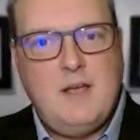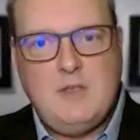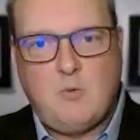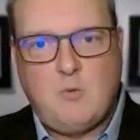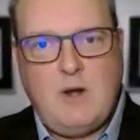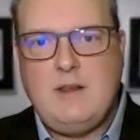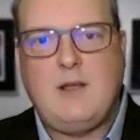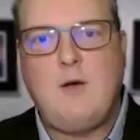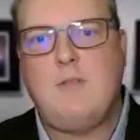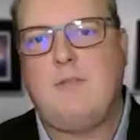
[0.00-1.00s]
and they're ready to
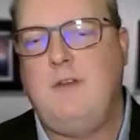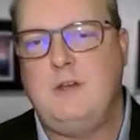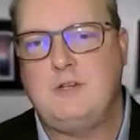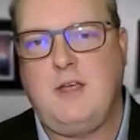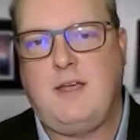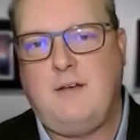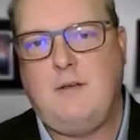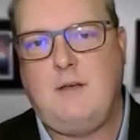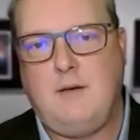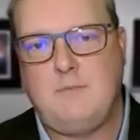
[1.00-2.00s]
go to the finishing
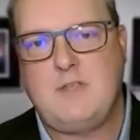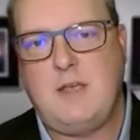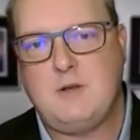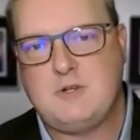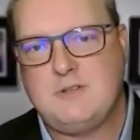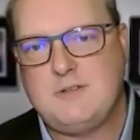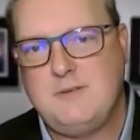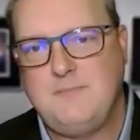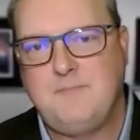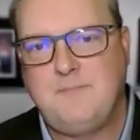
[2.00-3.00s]
stations.
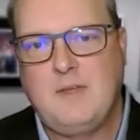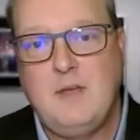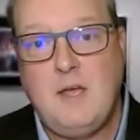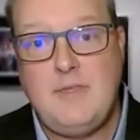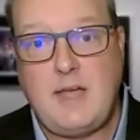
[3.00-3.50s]
And